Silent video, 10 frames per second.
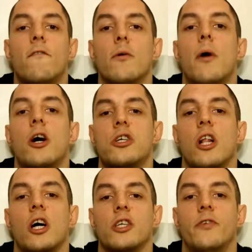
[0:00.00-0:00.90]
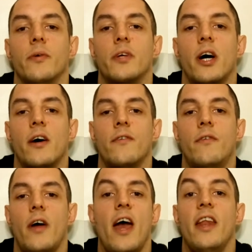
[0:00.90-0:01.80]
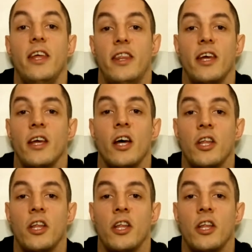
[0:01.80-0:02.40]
For a martial arts film to have anything